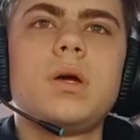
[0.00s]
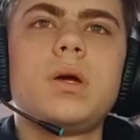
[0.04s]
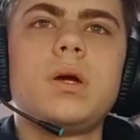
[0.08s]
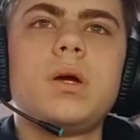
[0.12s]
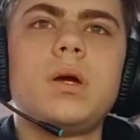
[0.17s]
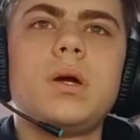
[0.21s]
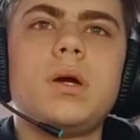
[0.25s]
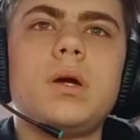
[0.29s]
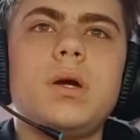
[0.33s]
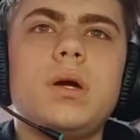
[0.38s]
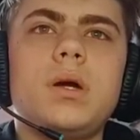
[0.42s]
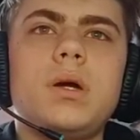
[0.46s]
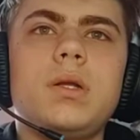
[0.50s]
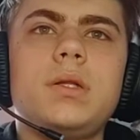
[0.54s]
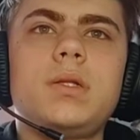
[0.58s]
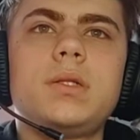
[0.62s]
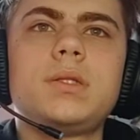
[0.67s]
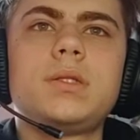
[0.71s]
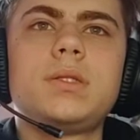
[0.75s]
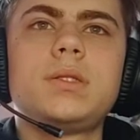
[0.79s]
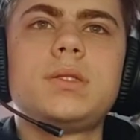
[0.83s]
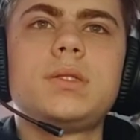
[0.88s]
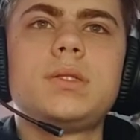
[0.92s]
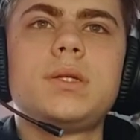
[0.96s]
it
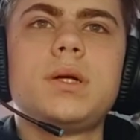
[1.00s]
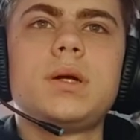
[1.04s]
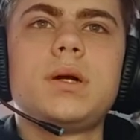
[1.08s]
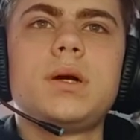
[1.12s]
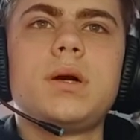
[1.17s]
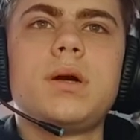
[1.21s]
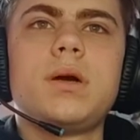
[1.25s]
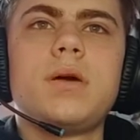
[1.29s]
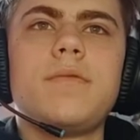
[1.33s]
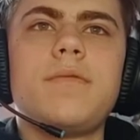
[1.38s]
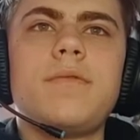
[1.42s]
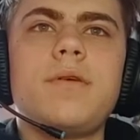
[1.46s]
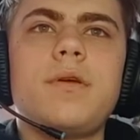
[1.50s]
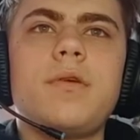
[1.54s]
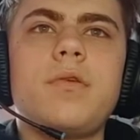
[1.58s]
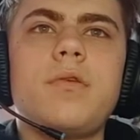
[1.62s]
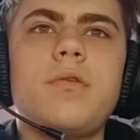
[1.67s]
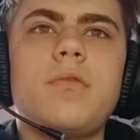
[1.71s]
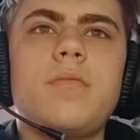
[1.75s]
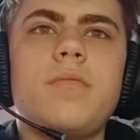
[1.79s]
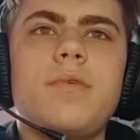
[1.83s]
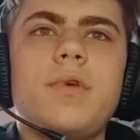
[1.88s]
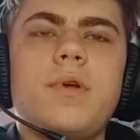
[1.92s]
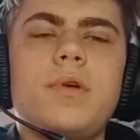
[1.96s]
is
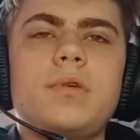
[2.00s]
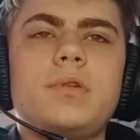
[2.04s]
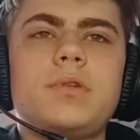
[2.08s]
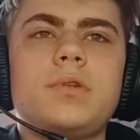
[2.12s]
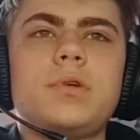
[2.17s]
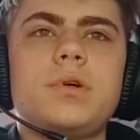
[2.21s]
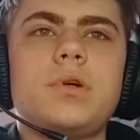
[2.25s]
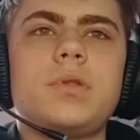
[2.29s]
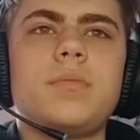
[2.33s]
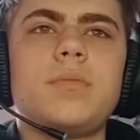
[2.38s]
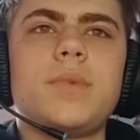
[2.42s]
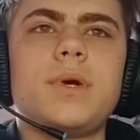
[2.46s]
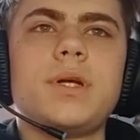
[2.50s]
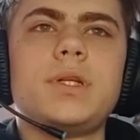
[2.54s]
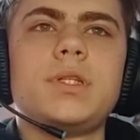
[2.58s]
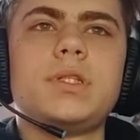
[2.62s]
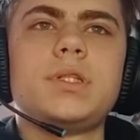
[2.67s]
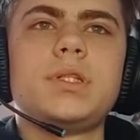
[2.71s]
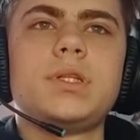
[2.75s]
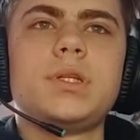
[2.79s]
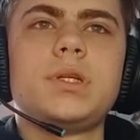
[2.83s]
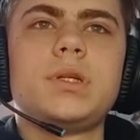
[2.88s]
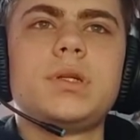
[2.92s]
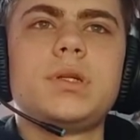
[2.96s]
Ethereum virtual
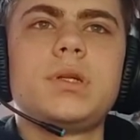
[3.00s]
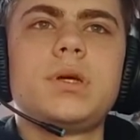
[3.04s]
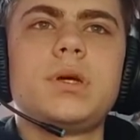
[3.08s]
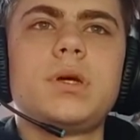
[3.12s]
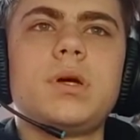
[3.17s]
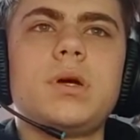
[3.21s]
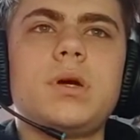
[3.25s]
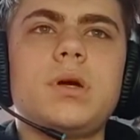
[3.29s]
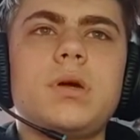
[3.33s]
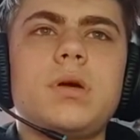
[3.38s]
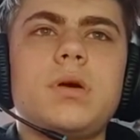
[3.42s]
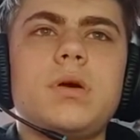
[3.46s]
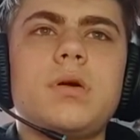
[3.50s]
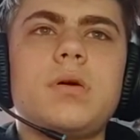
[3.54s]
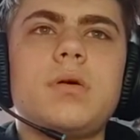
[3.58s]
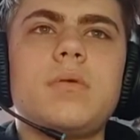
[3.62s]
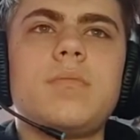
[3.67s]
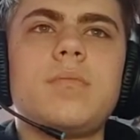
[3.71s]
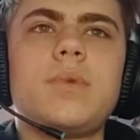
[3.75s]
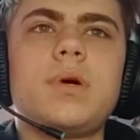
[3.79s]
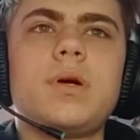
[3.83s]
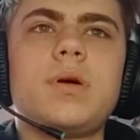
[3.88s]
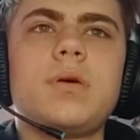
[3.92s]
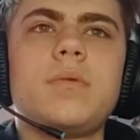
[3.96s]
machine uh,
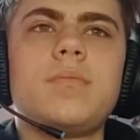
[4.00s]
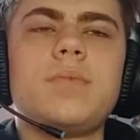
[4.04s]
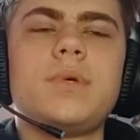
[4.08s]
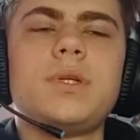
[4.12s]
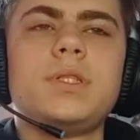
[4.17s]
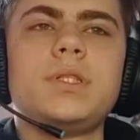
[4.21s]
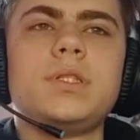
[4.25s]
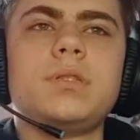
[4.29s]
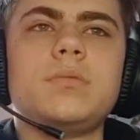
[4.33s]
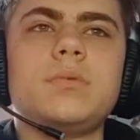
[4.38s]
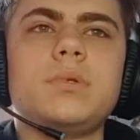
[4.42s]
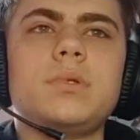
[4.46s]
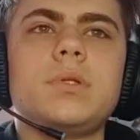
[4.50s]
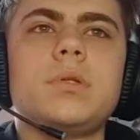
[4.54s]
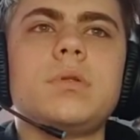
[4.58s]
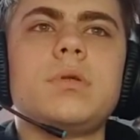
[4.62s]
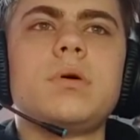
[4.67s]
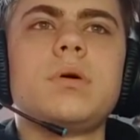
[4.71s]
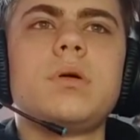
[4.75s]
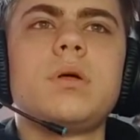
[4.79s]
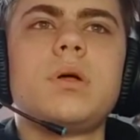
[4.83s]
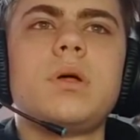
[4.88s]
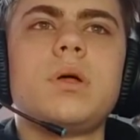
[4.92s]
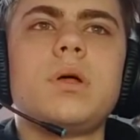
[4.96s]

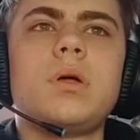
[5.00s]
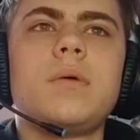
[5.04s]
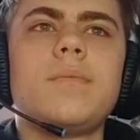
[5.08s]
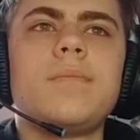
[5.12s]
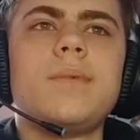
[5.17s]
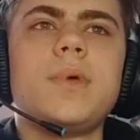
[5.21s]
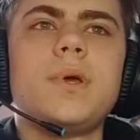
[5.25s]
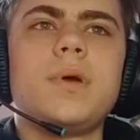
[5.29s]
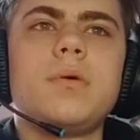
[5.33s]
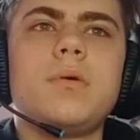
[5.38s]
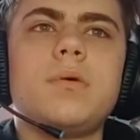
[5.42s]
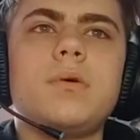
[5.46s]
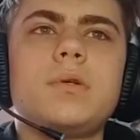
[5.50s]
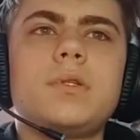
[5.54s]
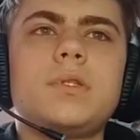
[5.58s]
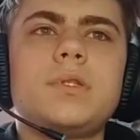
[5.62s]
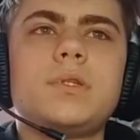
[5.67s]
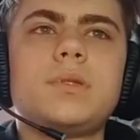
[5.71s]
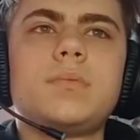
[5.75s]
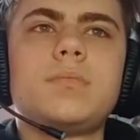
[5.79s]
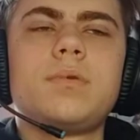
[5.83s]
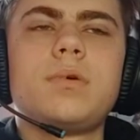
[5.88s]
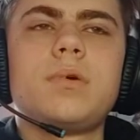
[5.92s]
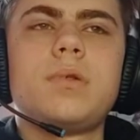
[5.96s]
compatible.
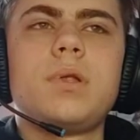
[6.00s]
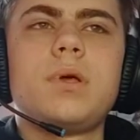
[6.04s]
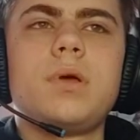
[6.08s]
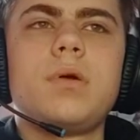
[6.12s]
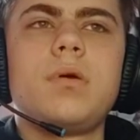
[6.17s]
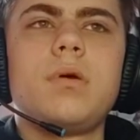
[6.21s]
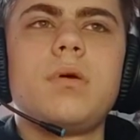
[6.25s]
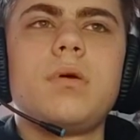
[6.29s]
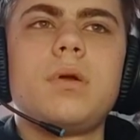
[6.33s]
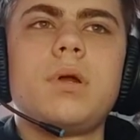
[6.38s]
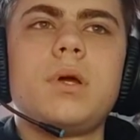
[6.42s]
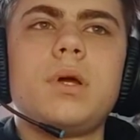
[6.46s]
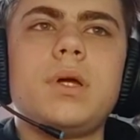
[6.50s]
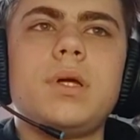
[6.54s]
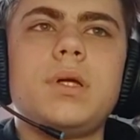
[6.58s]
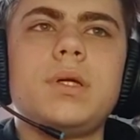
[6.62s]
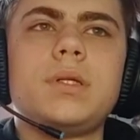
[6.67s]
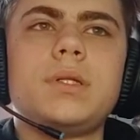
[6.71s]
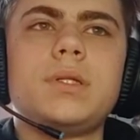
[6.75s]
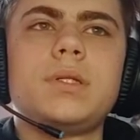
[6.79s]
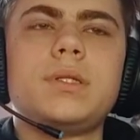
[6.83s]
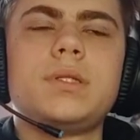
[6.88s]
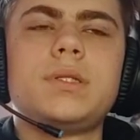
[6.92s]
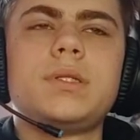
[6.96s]
Because Polygon
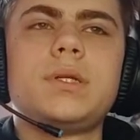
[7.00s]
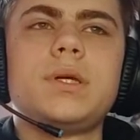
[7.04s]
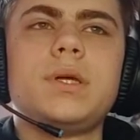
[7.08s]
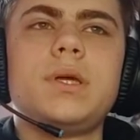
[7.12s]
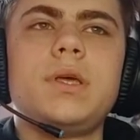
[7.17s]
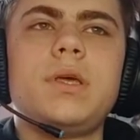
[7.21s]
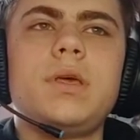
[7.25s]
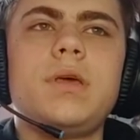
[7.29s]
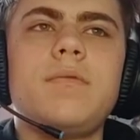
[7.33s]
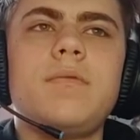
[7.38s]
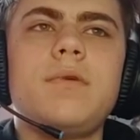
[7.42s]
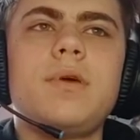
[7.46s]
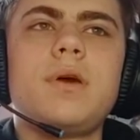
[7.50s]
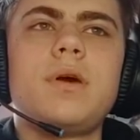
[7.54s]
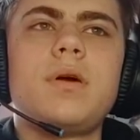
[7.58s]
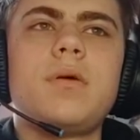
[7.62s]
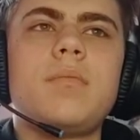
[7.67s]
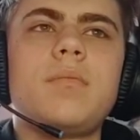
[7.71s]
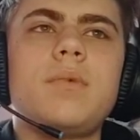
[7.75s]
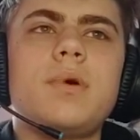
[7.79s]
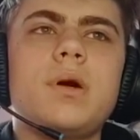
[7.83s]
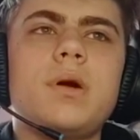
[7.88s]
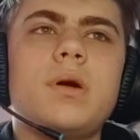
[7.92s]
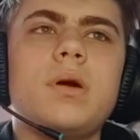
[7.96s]
is
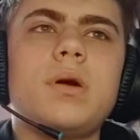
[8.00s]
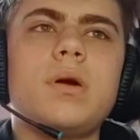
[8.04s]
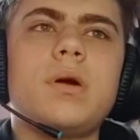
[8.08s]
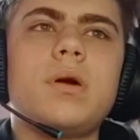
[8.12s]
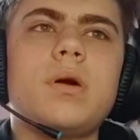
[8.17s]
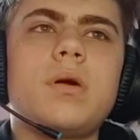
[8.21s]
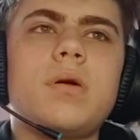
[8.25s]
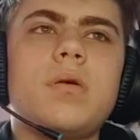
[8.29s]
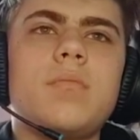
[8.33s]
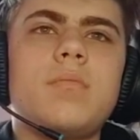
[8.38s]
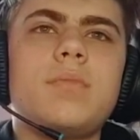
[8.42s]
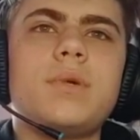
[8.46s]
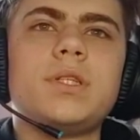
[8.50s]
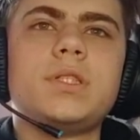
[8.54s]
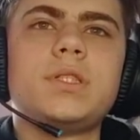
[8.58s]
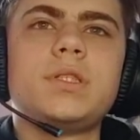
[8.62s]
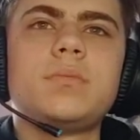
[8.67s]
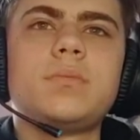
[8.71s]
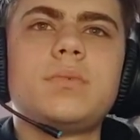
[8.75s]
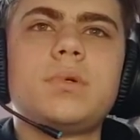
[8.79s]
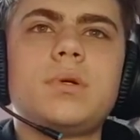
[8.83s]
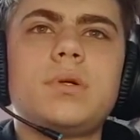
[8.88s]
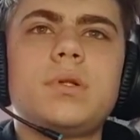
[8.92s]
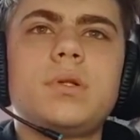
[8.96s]
EVM uh,
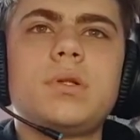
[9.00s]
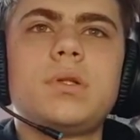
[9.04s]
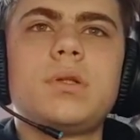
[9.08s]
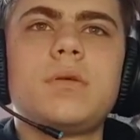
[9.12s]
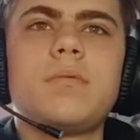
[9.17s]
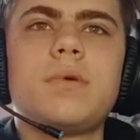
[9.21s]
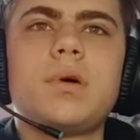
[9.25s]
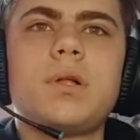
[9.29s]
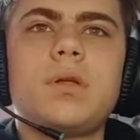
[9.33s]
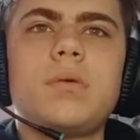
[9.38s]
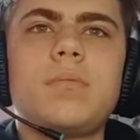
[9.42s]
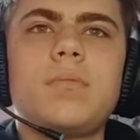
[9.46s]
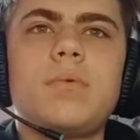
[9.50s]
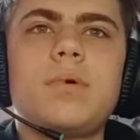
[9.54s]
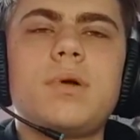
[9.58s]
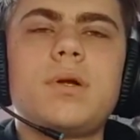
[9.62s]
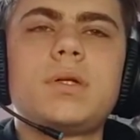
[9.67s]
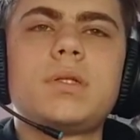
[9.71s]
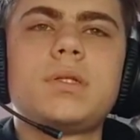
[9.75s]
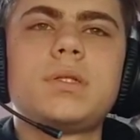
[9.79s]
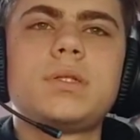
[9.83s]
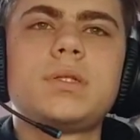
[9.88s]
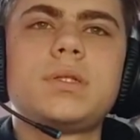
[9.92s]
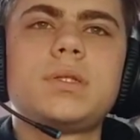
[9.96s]
compatible,
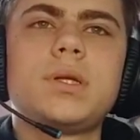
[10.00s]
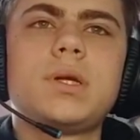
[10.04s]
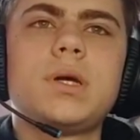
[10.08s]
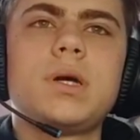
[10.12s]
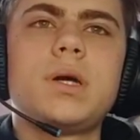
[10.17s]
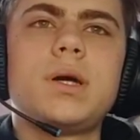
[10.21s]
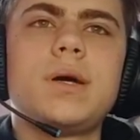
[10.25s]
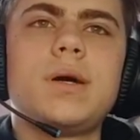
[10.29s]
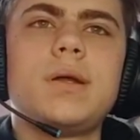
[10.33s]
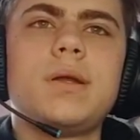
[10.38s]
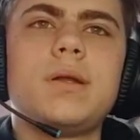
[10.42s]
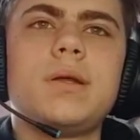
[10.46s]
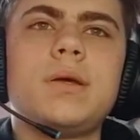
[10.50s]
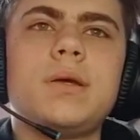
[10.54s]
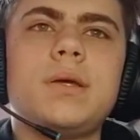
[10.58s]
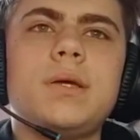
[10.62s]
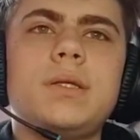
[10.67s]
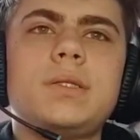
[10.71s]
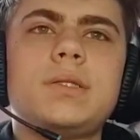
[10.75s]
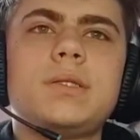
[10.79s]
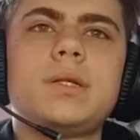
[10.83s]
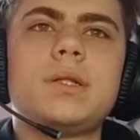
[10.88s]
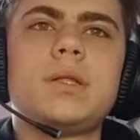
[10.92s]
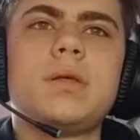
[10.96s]
developers can
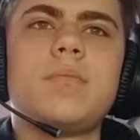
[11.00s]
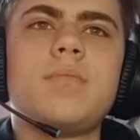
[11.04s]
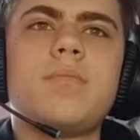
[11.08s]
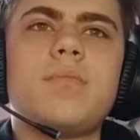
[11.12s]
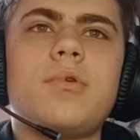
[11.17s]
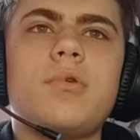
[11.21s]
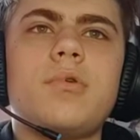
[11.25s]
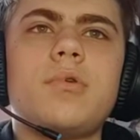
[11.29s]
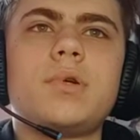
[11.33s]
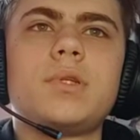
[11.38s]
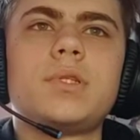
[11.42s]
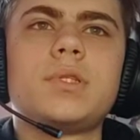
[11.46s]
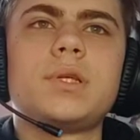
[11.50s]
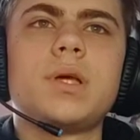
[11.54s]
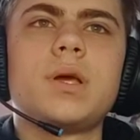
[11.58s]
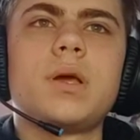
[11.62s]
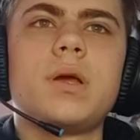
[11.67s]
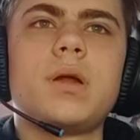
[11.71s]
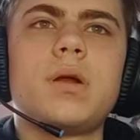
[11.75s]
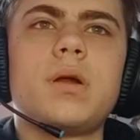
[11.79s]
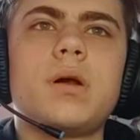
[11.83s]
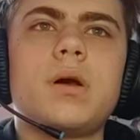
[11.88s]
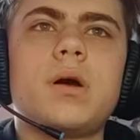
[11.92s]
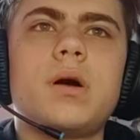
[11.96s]
easily port
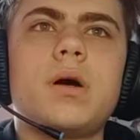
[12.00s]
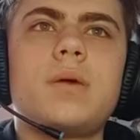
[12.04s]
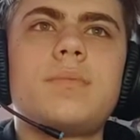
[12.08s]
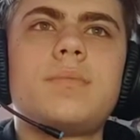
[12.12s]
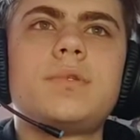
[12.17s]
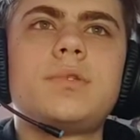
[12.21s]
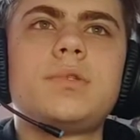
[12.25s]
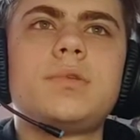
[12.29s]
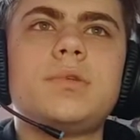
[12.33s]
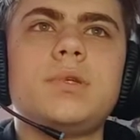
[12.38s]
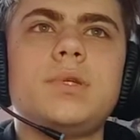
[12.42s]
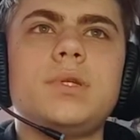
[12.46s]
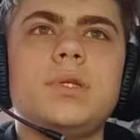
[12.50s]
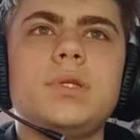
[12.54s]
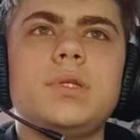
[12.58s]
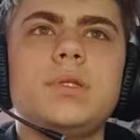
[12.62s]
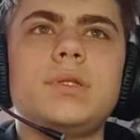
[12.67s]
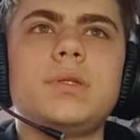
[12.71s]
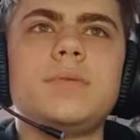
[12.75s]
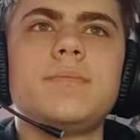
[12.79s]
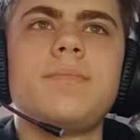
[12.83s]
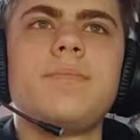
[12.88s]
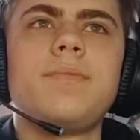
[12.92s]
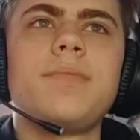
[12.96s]
their app to
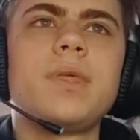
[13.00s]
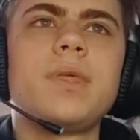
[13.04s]
it